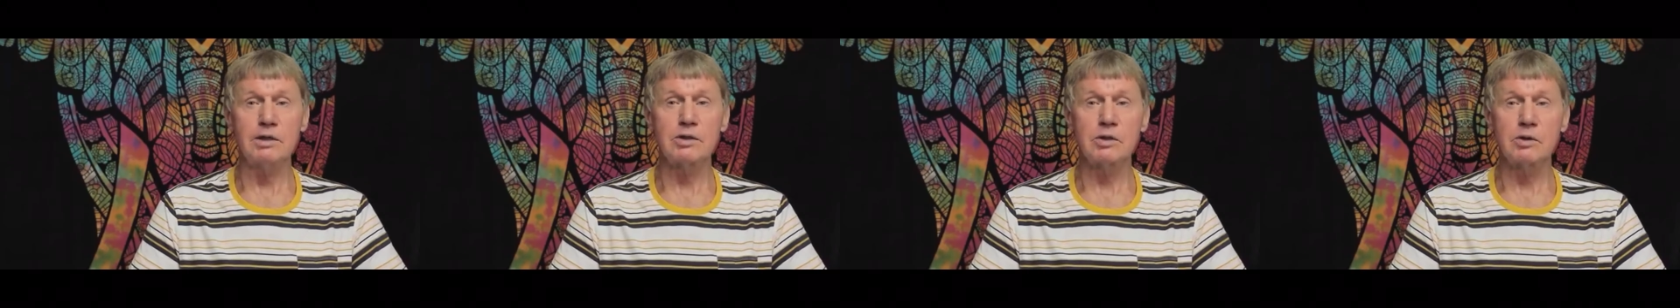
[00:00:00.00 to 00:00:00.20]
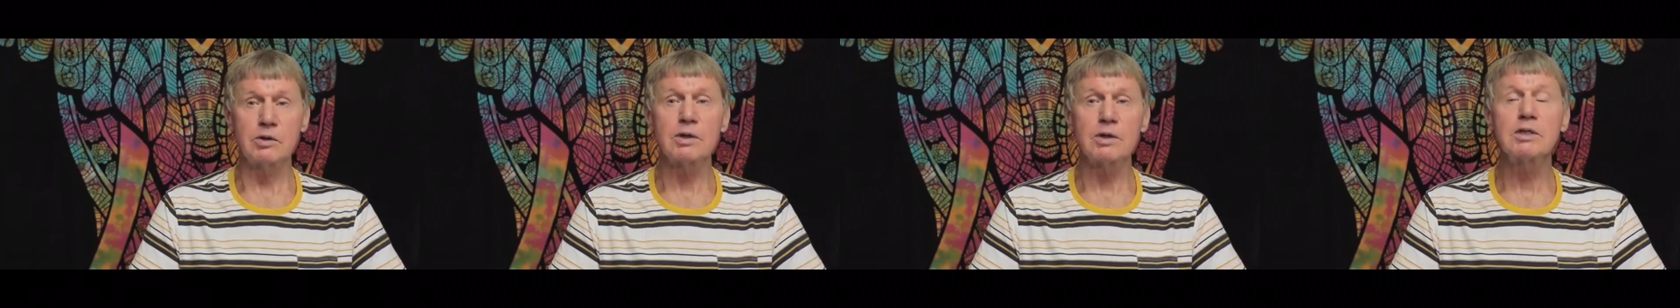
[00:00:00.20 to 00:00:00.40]

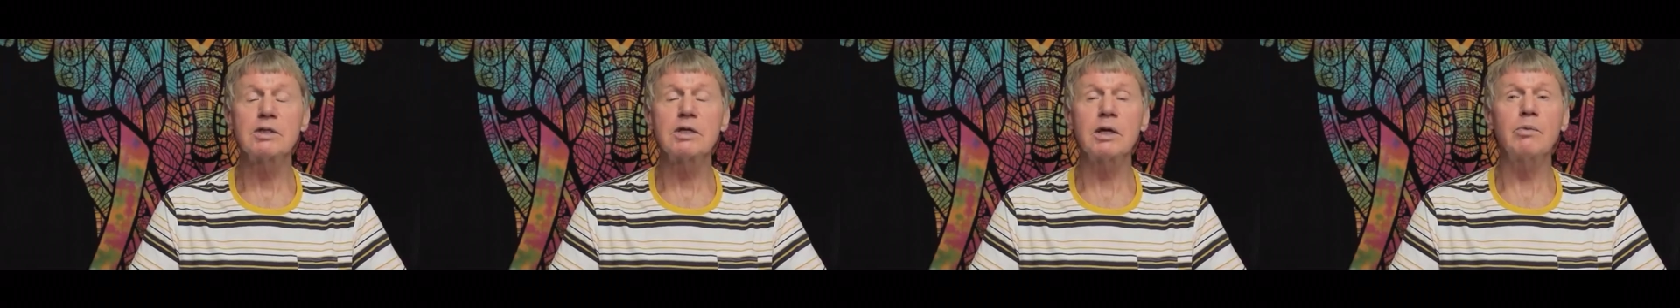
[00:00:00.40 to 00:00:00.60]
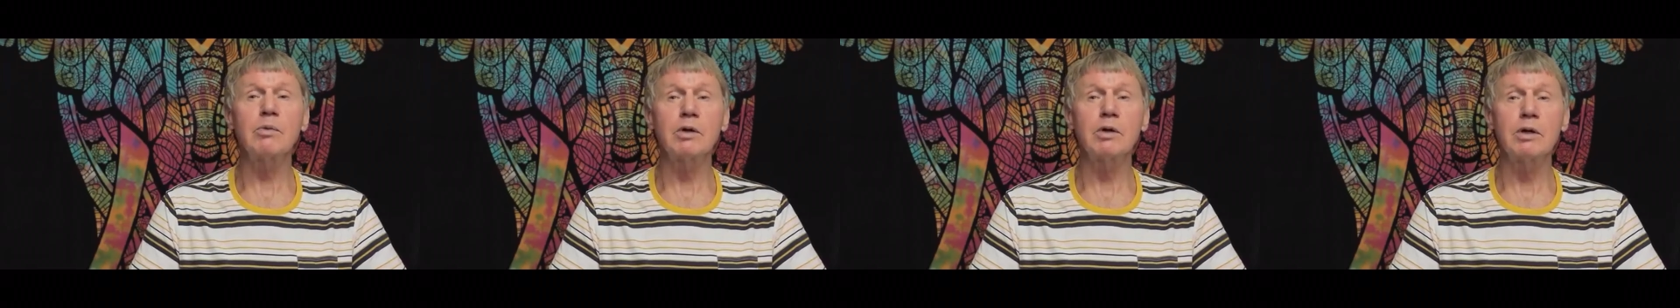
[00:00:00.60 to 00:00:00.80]
It's not
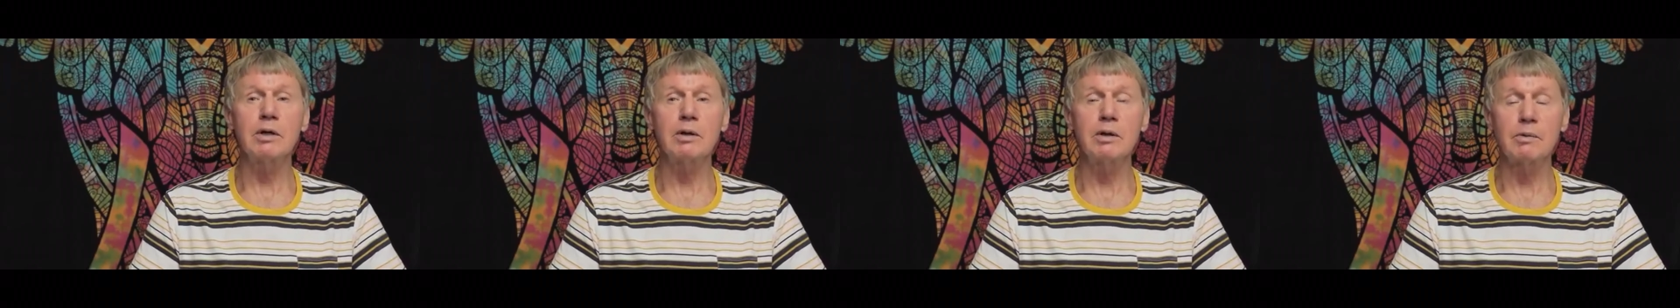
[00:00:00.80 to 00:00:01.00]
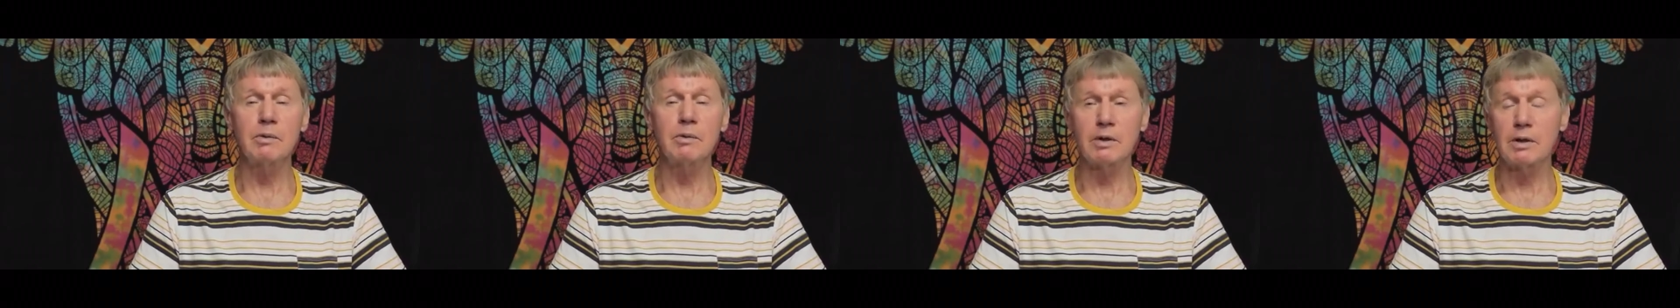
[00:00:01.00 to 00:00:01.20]

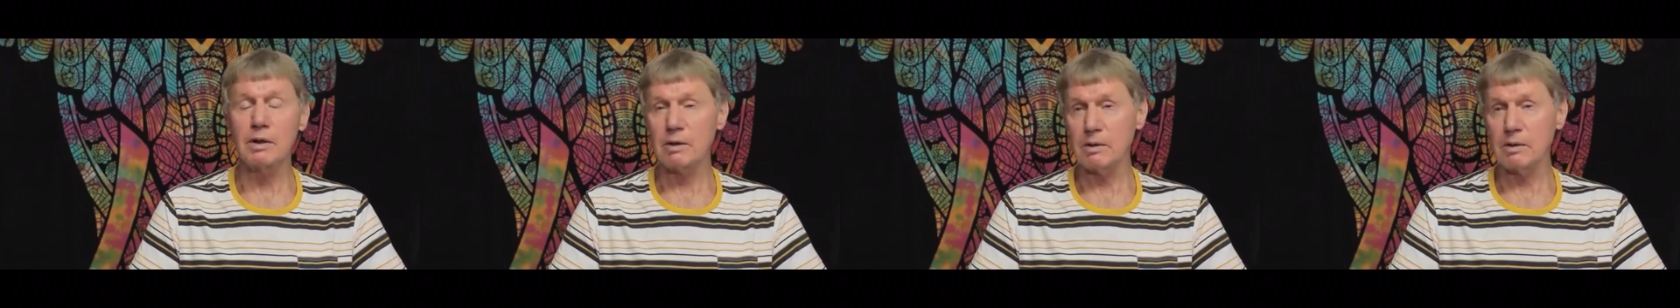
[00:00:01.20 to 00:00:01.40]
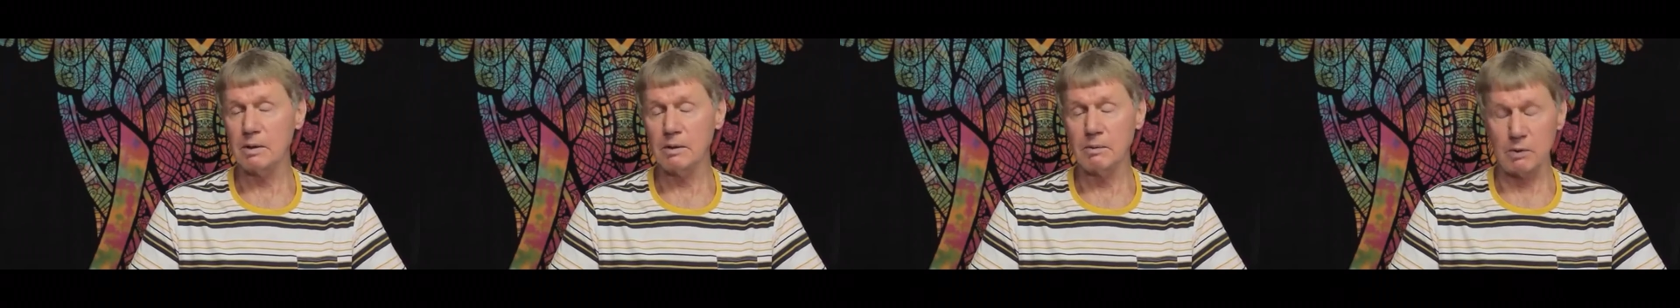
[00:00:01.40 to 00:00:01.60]
somebody
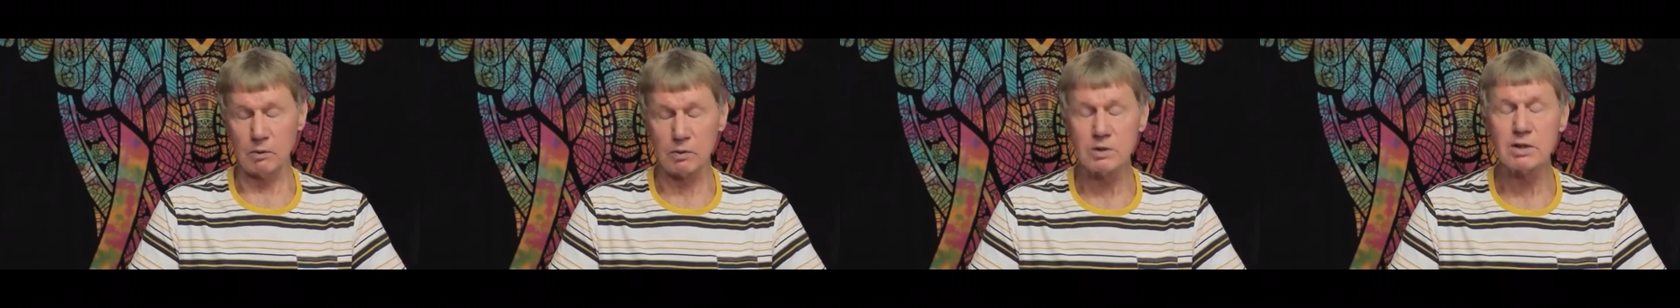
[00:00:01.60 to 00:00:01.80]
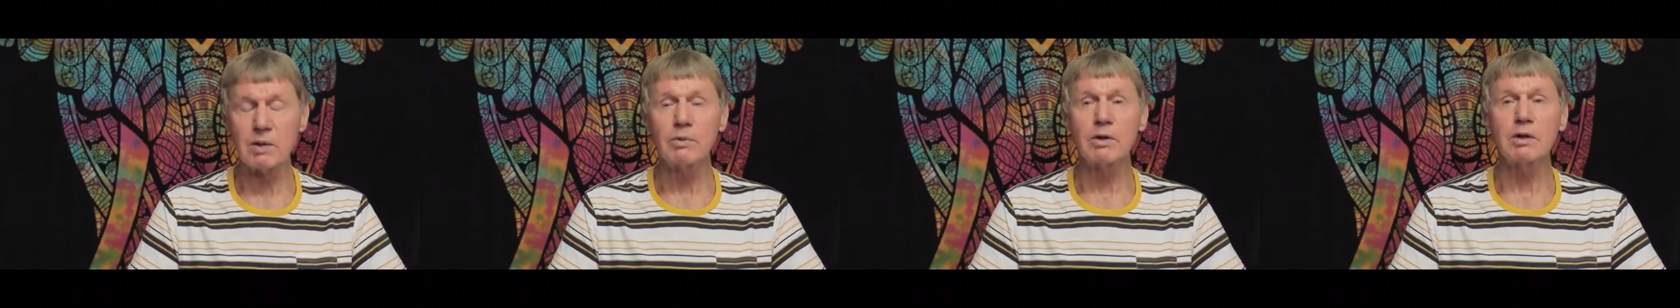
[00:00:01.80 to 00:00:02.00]
that
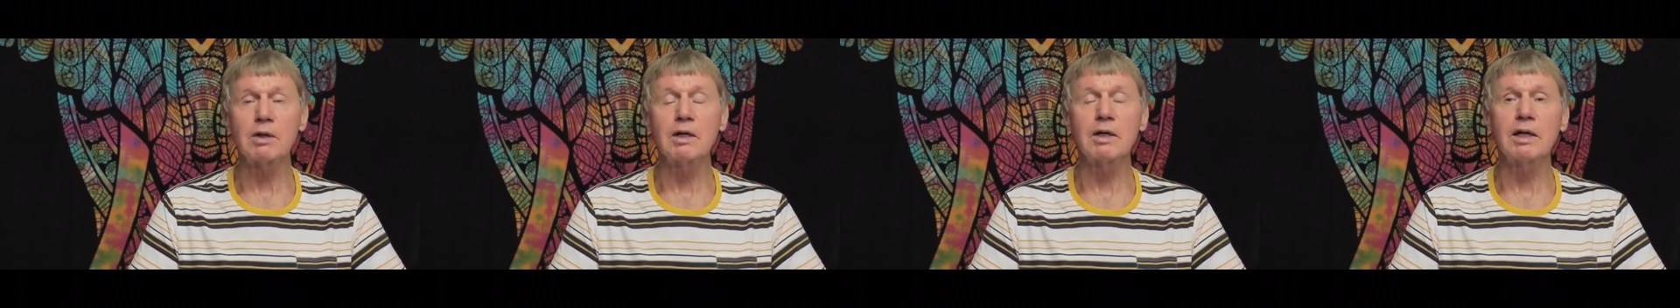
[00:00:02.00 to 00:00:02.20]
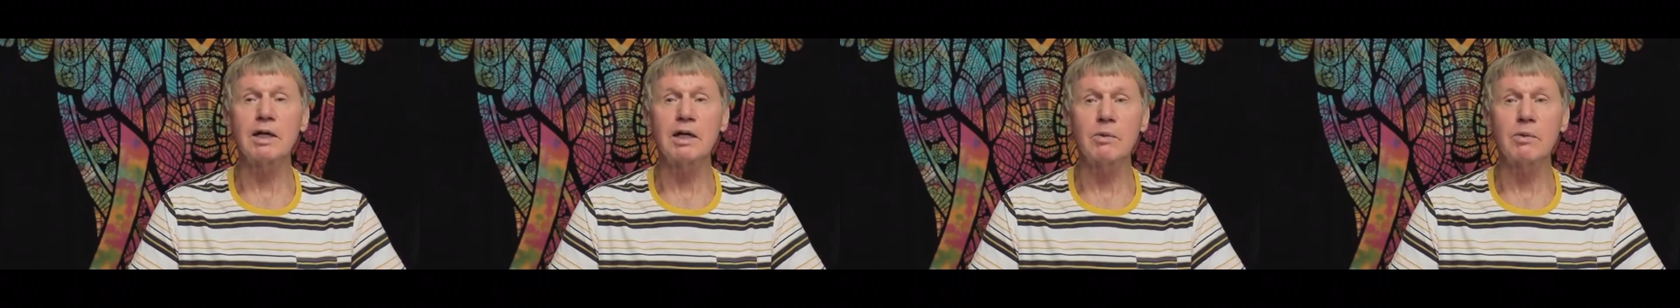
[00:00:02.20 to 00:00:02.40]
or something
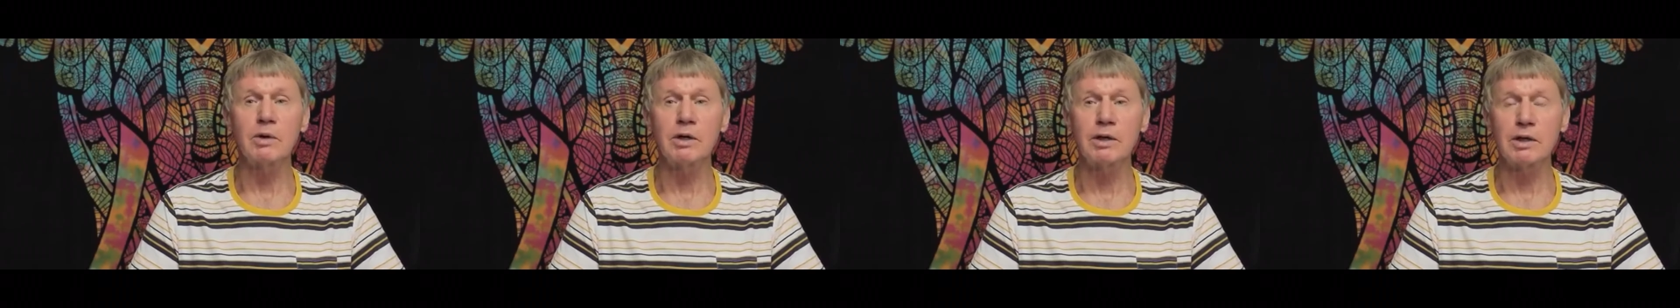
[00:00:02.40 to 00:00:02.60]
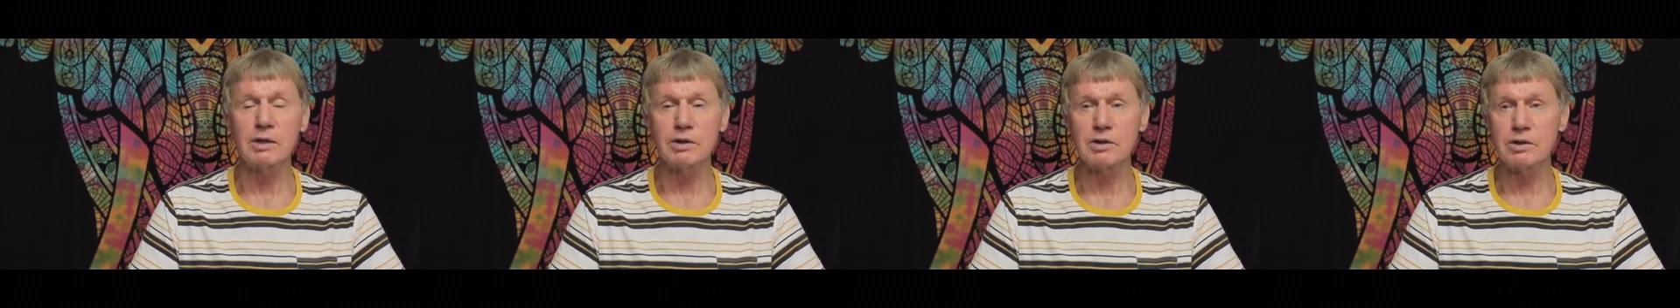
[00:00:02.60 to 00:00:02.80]
that
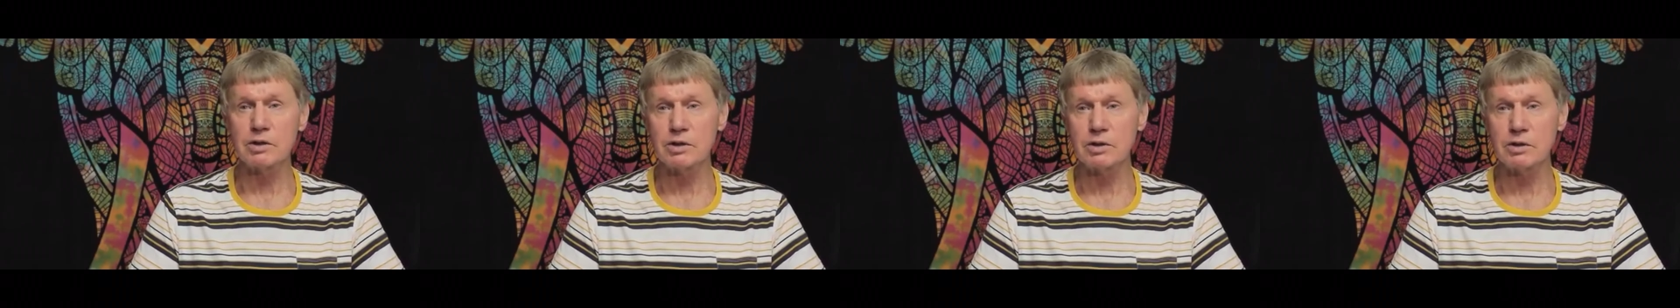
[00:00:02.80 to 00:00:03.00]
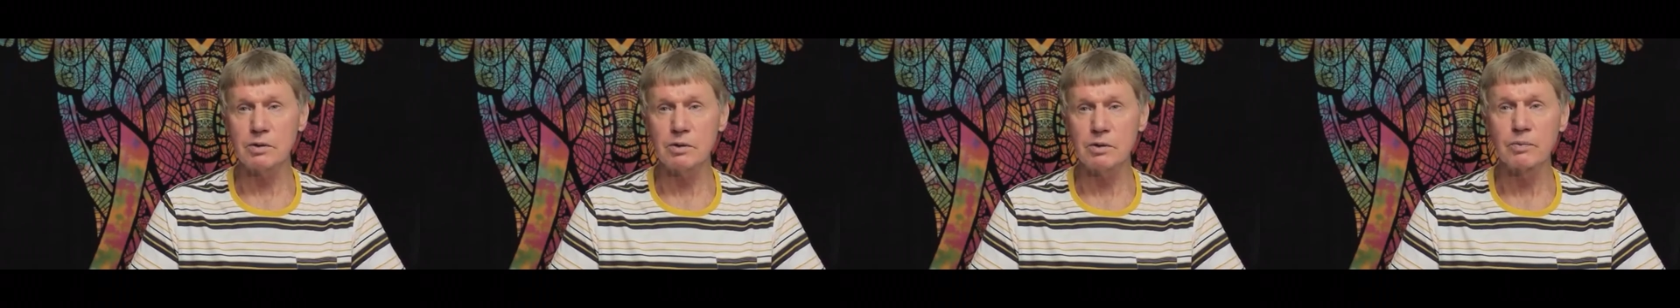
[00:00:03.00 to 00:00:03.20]
anybody can
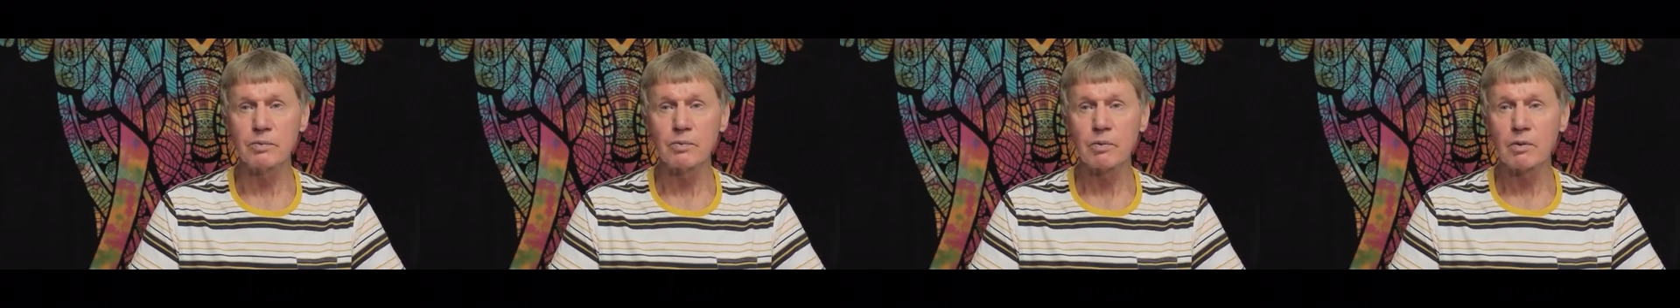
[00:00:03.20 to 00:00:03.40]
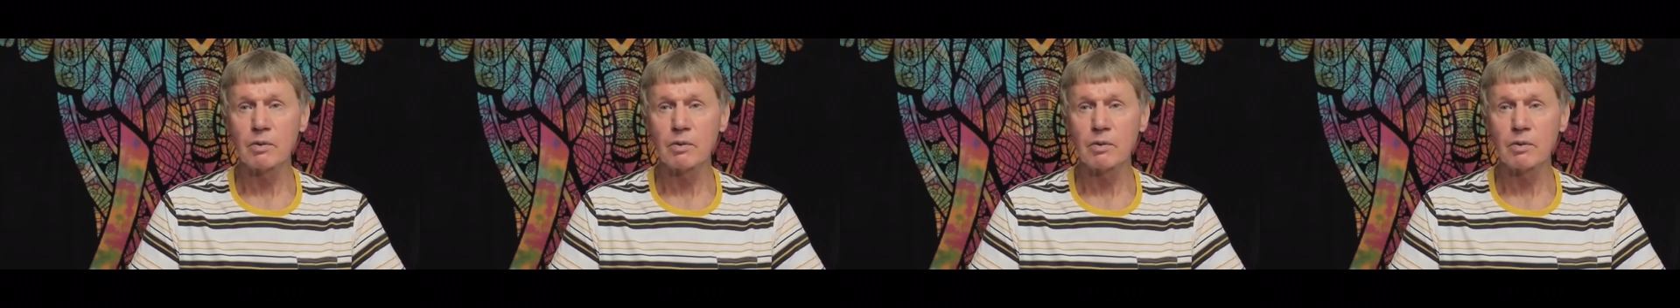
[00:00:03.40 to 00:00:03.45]
just do